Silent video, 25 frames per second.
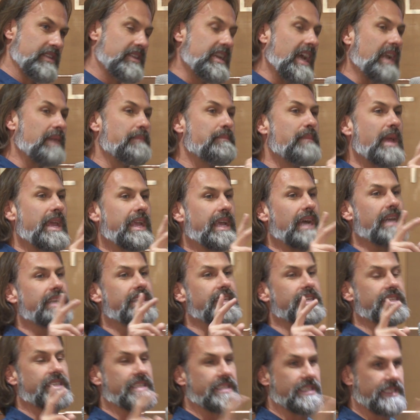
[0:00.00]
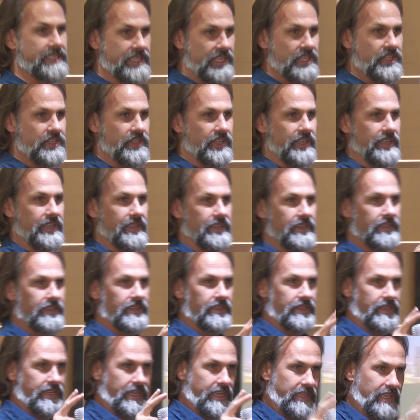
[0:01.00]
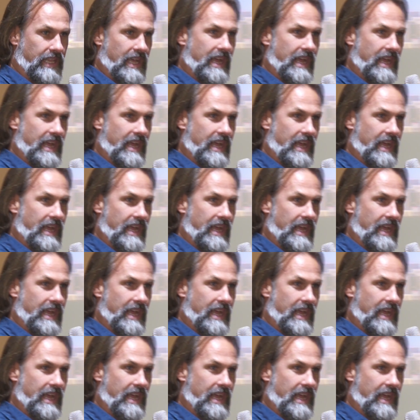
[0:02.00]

You got to make a decision in